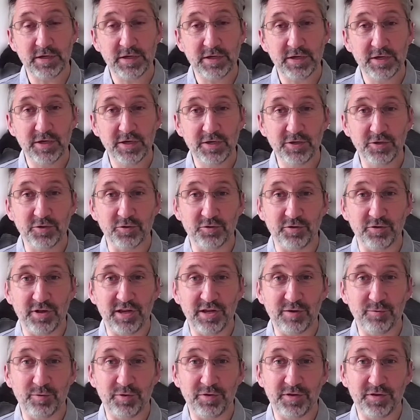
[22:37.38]
You're dealing
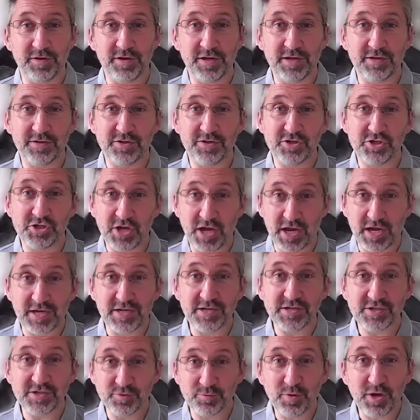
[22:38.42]
with the need to
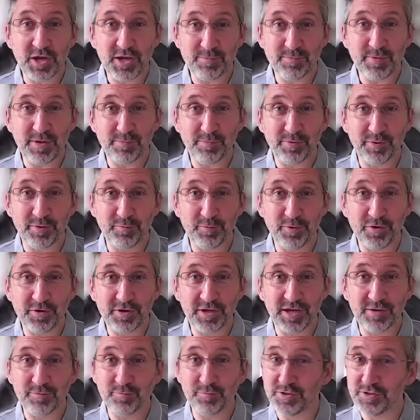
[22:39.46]
change the way people are
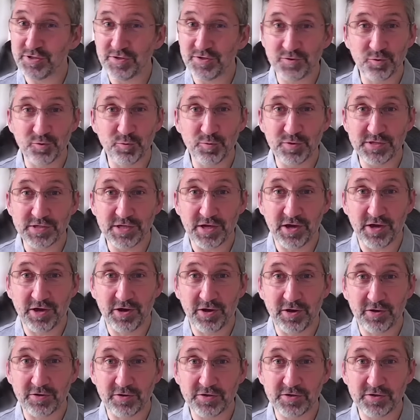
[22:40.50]
working, which is always hard.